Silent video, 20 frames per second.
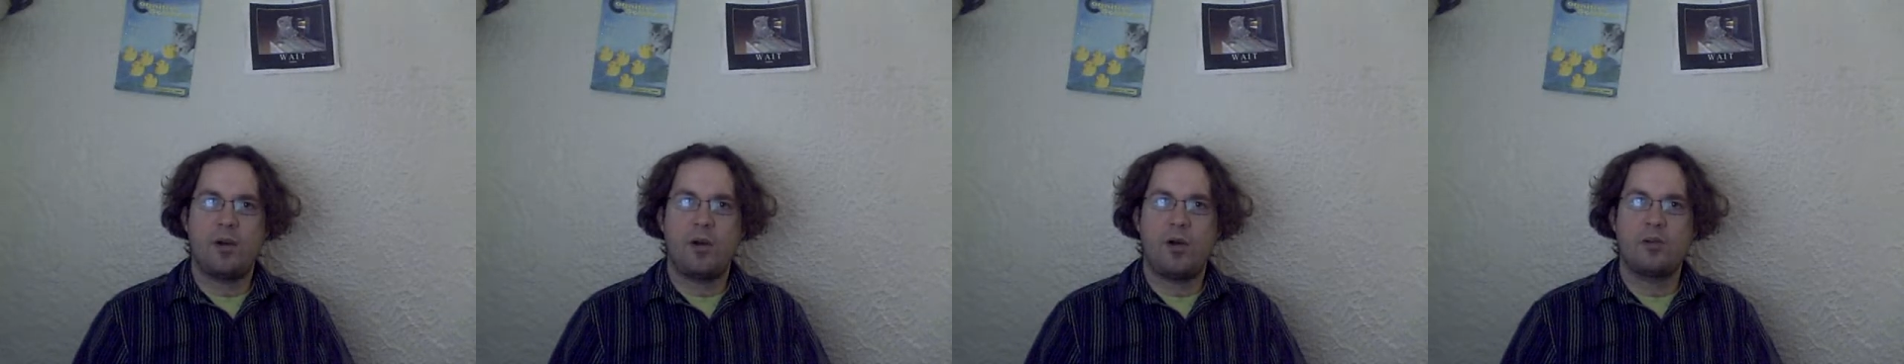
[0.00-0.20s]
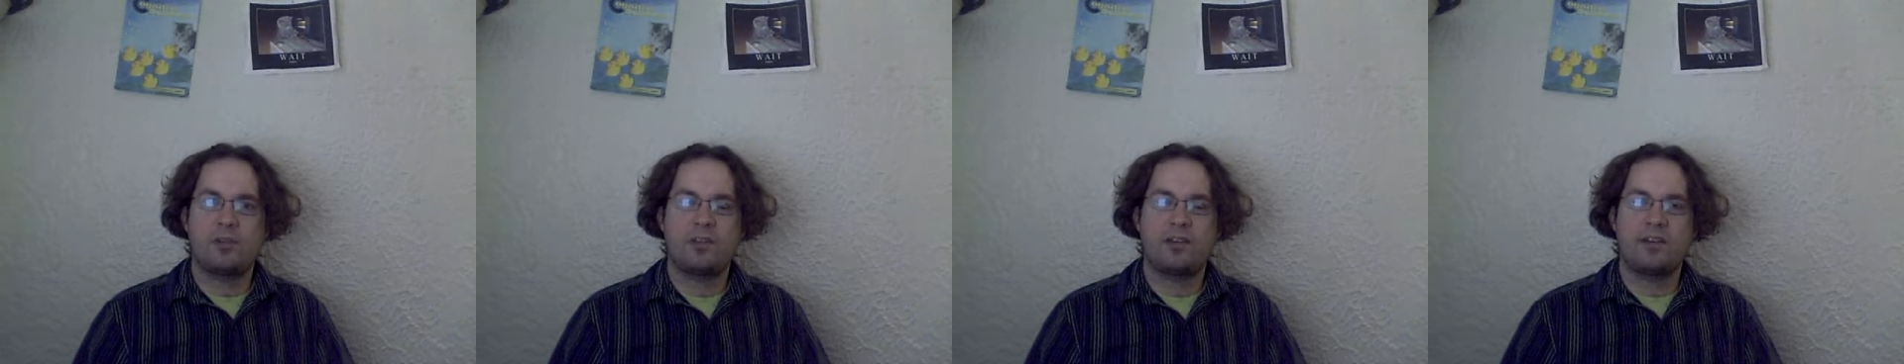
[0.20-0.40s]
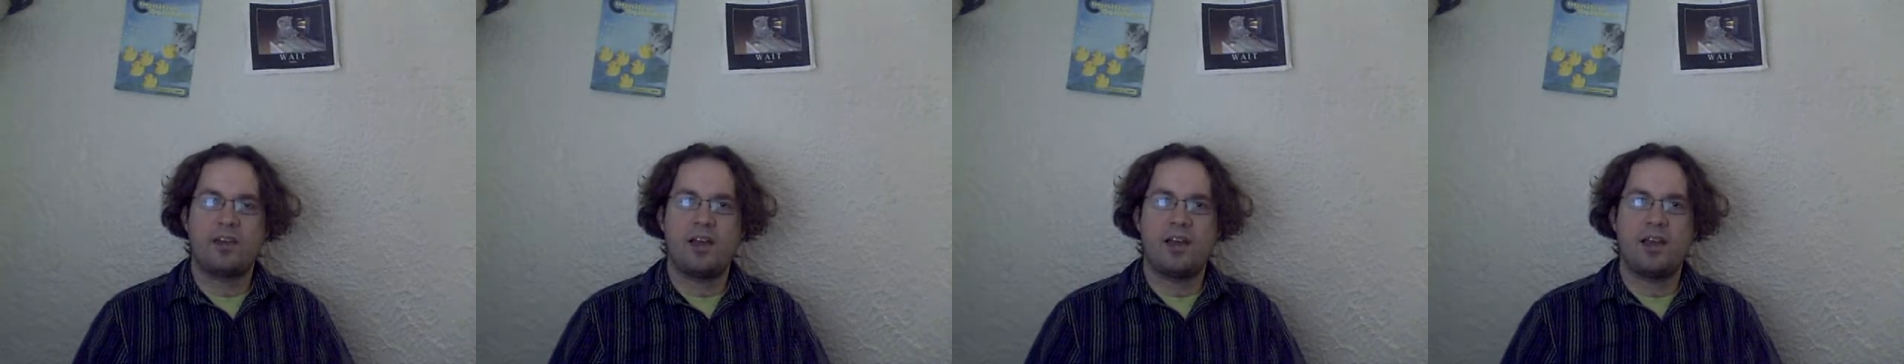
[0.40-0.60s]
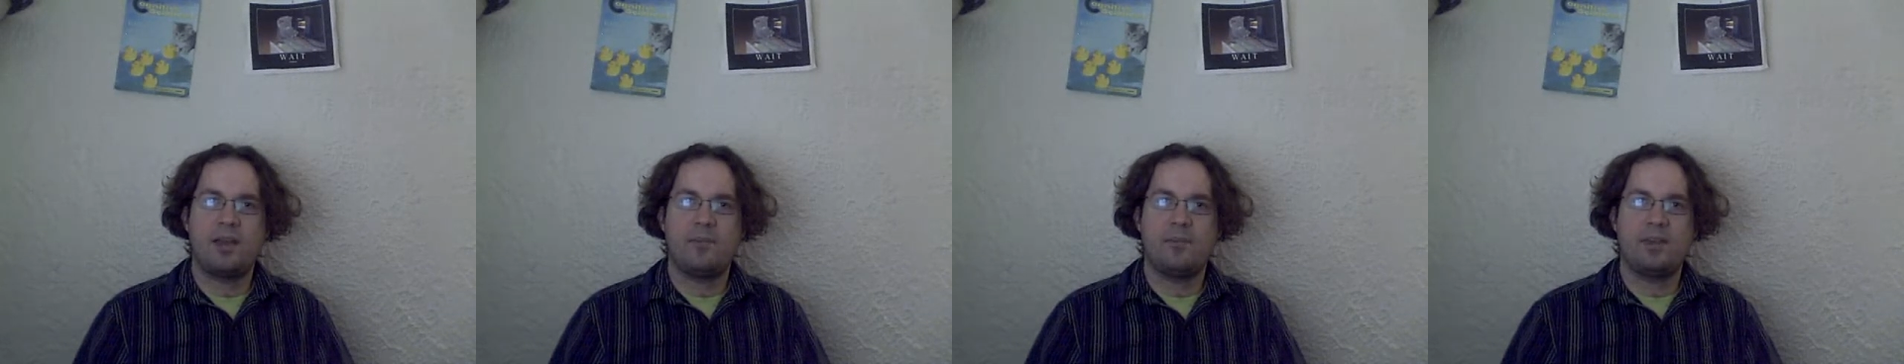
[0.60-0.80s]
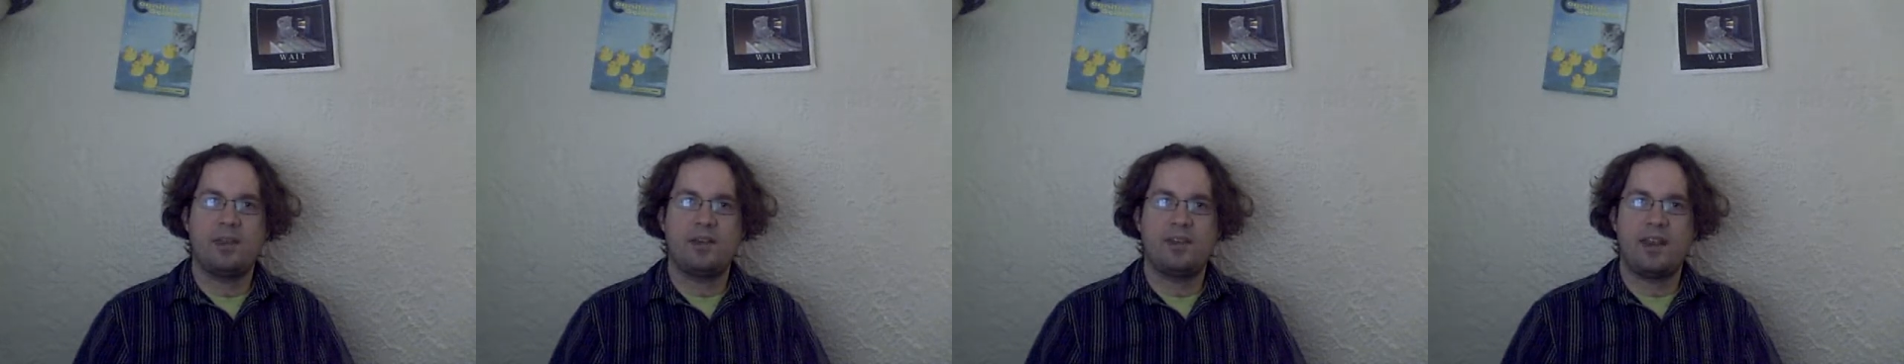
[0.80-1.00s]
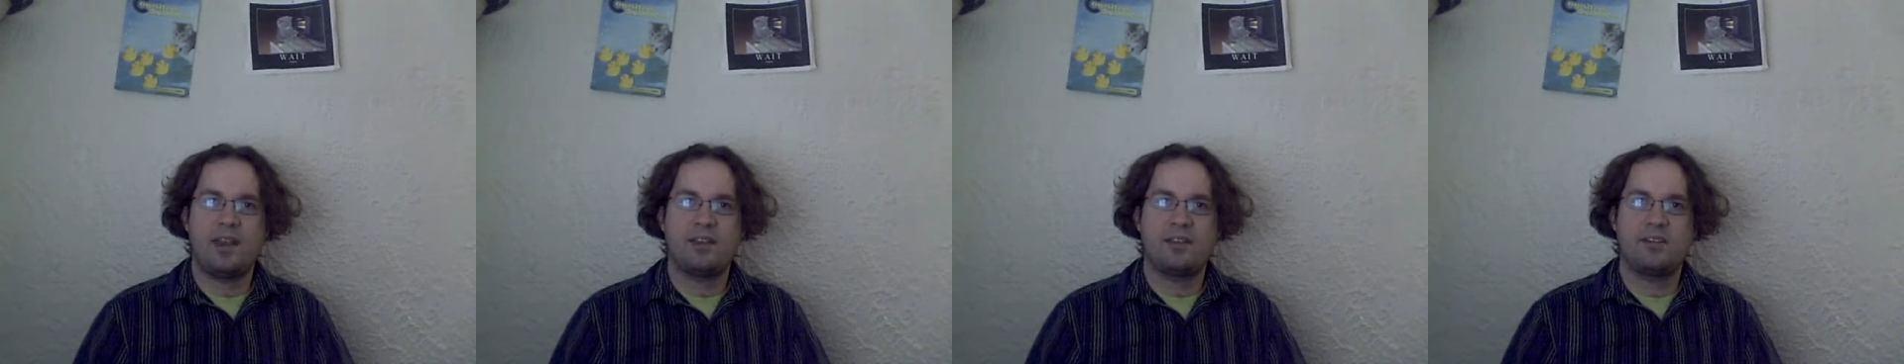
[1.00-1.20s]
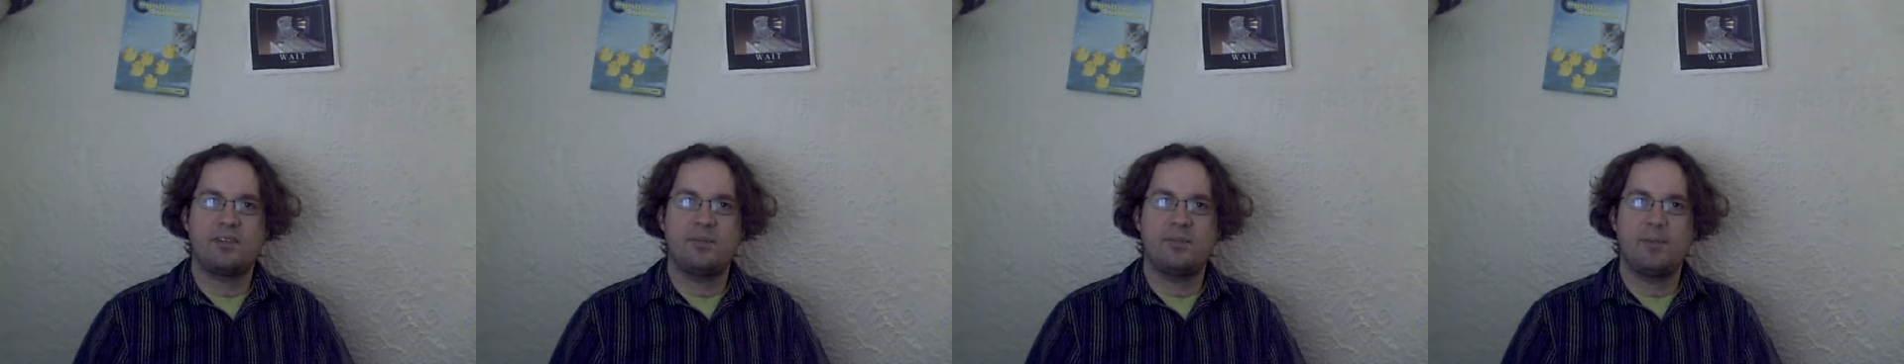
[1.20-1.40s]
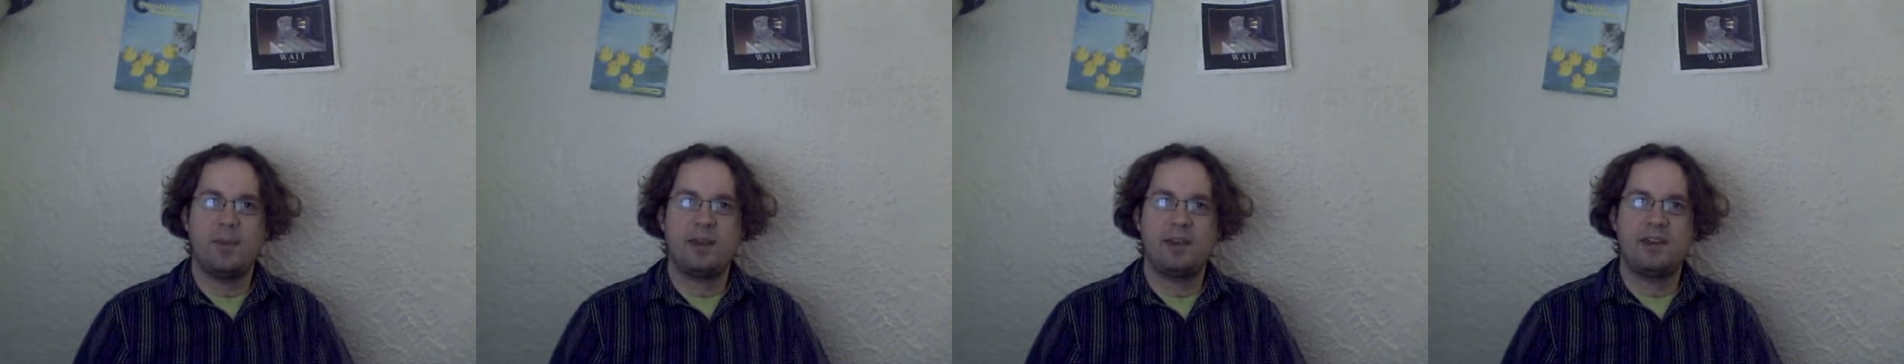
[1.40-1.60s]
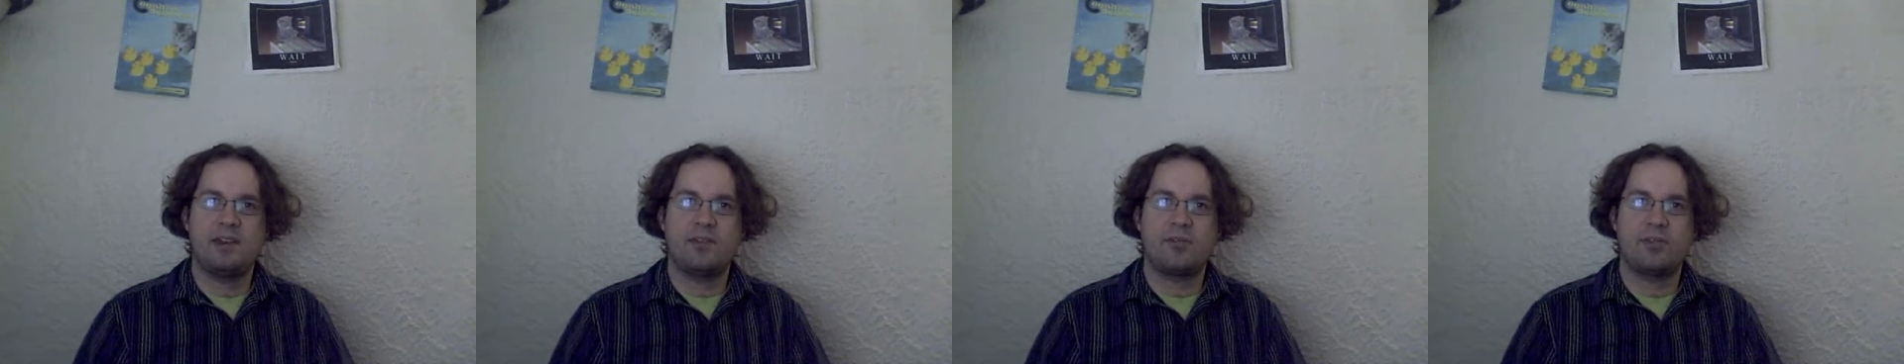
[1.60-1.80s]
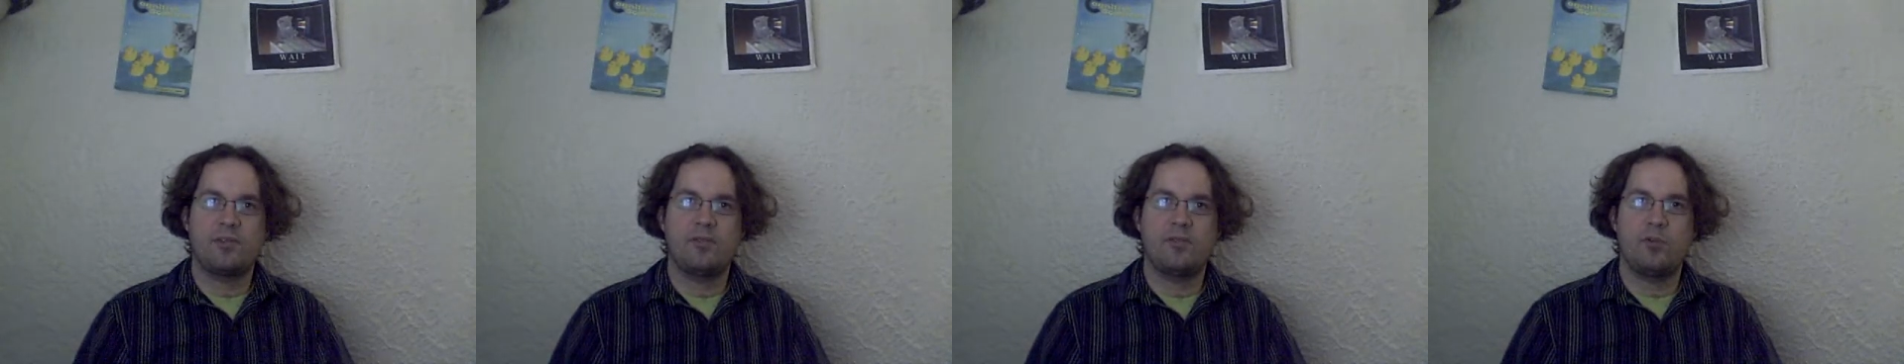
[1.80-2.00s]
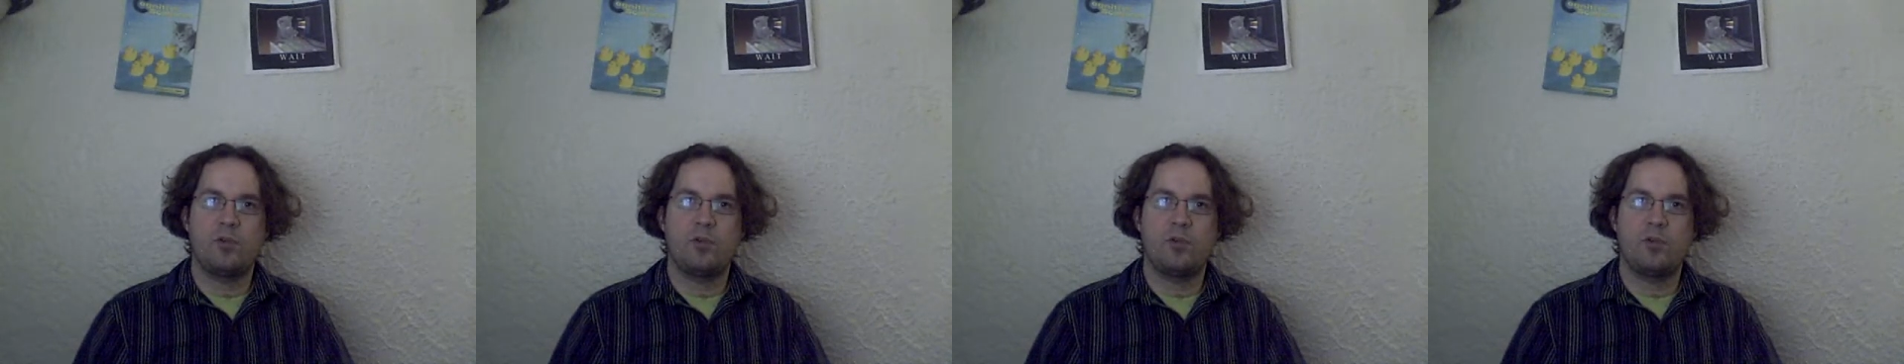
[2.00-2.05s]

all the time that takes many different